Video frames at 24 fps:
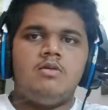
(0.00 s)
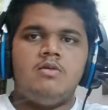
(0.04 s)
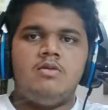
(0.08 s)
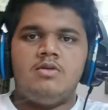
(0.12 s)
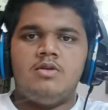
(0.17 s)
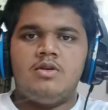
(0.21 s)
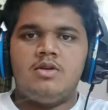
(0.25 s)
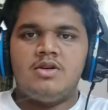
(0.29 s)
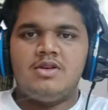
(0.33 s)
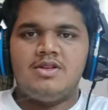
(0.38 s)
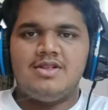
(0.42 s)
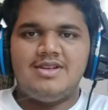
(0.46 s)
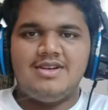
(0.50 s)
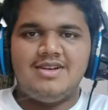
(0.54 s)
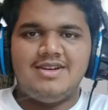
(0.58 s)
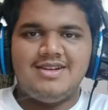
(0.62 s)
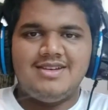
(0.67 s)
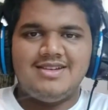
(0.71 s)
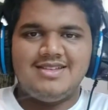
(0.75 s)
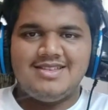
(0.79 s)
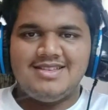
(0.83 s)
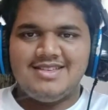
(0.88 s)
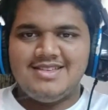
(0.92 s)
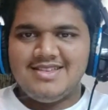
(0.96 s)
Alright,
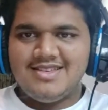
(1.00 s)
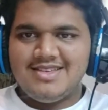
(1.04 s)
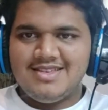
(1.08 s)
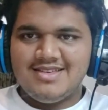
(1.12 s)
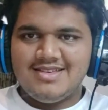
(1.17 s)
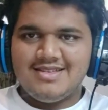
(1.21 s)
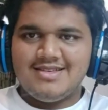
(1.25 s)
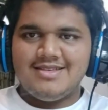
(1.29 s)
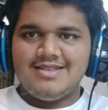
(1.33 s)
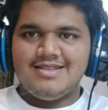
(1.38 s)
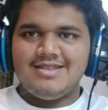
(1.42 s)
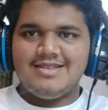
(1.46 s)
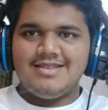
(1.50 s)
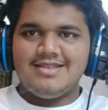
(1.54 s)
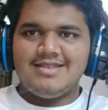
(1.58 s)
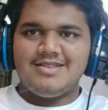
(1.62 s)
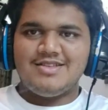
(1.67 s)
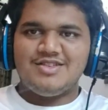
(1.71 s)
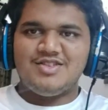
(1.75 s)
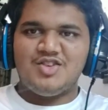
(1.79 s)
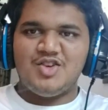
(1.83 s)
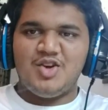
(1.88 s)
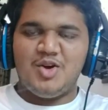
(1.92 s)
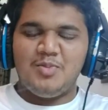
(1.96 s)
guys.
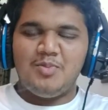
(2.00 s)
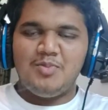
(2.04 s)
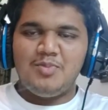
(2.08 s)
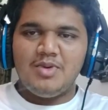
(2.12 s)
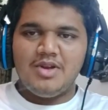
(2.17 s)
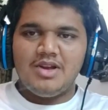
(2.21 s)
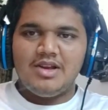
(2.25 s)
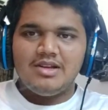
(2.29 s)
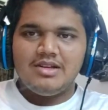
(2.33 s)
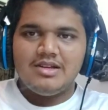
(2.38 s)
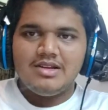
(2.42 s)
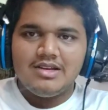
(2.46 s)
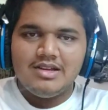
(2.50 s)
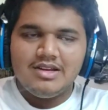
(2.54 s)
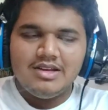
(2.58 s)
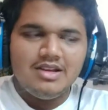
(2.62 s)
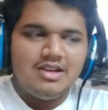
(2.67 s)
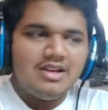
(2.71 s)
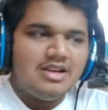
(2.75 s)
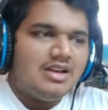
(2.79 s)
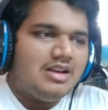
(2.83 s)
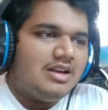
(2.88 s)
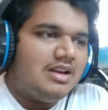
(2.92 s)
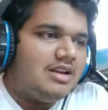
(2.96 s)
Sup.
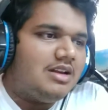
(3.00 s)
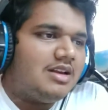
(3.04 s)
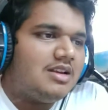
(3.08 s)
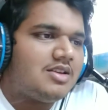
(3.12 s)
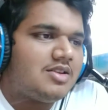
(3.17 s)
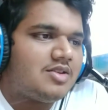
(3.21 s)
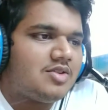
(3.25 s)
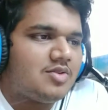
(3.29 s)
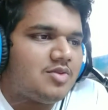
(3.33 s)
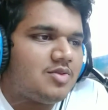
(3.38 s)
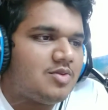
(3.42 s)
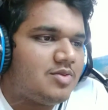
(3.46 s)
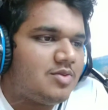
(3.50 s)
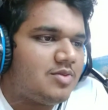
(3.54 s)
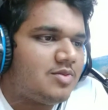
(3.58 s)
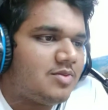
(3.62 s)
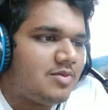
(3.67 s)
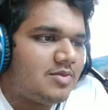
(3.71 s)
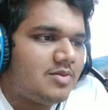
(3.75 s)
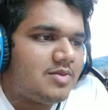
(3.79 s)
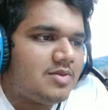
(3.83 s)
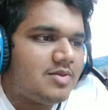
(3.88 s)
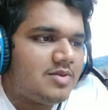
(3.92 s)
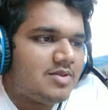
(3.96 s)
So
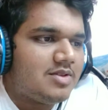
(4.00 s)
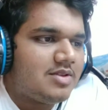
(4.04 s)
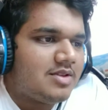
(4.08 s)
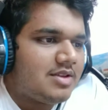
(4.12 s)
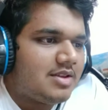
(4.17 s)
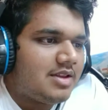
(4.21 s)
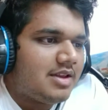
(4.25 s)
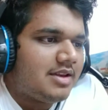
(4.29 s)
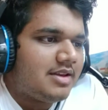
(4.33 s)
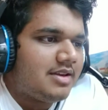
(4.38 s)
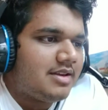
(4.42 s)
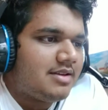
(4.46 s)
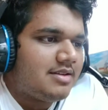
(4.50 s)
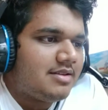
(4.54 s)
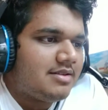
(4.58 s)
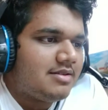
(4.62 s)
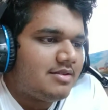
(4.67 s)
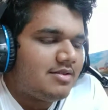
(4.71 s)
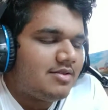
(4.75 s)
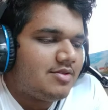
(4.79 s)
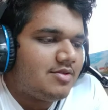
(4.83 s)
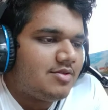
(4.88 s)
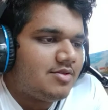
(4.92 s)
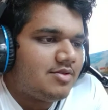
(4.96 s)
the thing
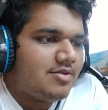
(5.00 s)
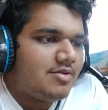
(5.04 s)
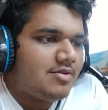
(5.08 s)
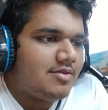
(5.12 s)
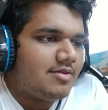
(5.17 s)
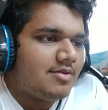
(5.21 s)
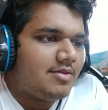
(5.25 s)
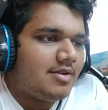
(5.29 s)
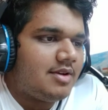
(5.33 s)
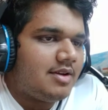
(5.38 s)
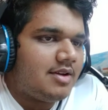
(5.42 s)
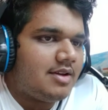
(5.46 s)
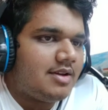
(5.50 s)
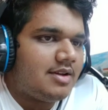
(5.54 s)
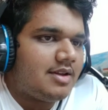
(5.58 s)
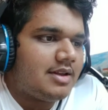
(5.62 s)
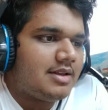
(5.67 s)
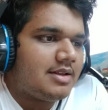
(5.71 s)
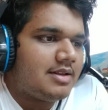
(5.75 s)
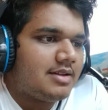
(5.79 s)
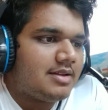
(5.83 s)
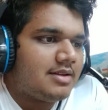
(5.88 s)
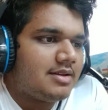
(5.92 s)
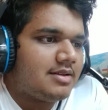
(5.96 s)
is,
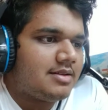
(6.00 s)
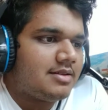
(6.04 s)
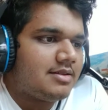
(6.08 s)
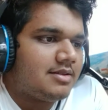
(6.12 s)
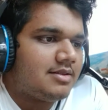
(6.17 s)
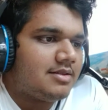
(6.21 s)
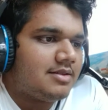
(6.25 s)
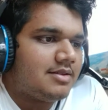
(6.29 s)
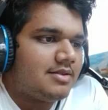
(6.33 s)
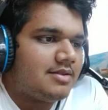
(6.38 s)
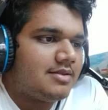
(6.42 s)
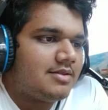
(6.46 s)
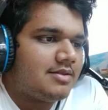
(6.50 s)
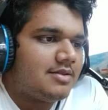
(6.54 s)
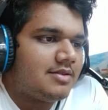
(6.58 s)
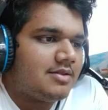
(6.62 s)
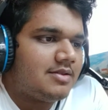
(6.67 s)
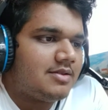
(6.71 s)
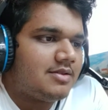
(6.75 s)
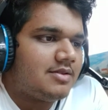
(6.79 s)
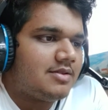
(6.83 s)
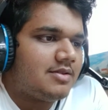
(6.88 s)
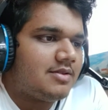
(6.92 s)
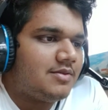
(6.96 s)
this
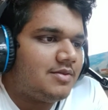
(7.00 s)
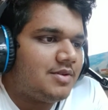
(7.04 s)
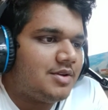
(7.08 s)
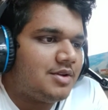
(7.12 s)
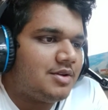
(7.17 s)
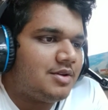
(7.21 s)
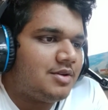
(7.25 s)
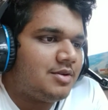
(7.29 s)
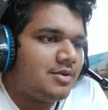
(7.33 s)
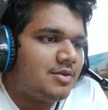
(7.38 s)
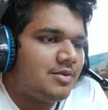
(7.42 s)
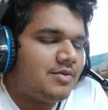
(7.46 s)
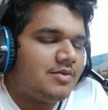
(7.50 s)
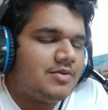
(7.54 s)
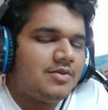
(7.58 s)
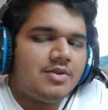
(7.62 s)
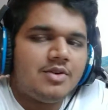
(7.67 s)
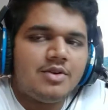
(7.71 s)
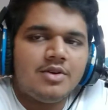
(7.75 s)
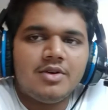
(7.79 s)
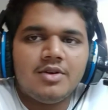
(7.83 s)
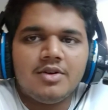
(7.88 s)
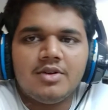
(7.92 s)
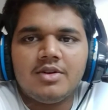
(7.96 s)
is the video
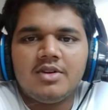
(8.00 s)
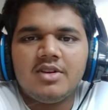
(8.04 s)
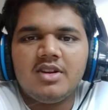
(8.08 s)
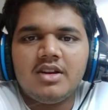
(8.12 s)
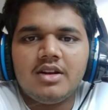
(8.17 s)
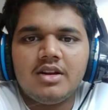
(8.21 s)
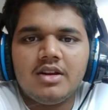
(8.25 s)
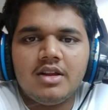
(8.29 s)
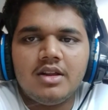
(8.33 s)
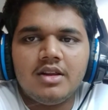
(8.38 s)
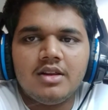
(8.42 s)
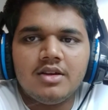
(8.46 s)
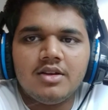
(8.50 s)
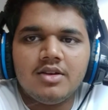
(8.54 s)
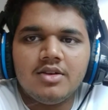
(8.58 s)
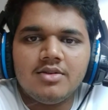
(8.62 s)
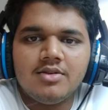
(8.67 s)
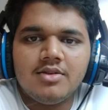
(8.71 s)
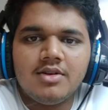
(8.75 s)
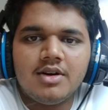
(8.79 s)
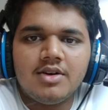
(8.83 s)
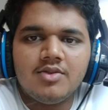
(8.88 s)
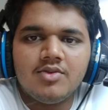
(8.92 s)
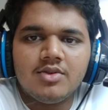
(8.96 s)
for telling
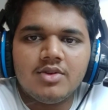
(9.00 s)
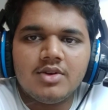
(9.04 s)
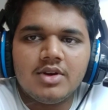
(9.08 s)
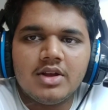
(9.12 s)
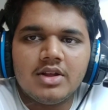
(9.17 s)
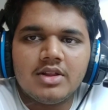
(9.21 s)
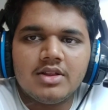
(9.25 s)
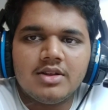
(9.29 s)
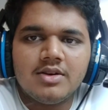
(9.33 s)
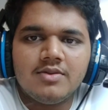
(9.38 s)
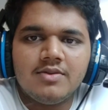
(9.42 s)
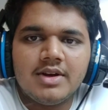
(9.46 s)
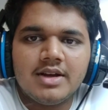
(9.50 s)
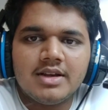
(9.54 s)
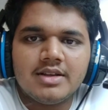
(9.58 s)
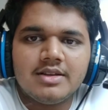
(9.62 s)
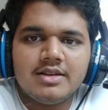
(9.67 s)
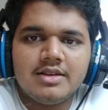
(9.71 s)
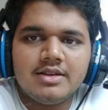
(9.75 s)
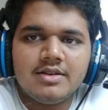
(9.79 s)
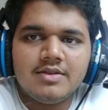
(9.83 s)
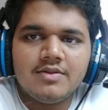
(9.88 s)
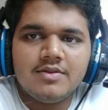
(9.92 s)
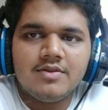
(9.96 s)
you how to get the
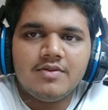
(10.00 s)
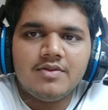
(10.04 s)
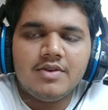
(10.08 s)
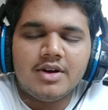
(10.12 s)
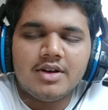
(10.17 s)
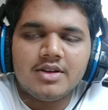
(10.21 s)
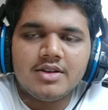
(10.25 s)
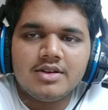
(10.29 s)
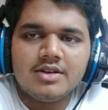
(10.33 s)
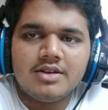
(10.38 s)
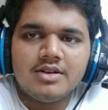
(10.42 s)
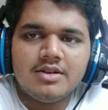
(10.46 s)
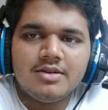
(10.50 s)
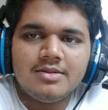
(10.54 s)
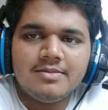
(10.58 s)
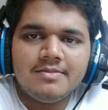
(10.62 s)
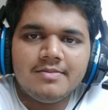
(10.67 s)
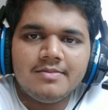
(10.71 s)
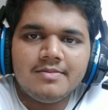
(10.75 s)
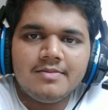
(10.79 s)
vaccine faster.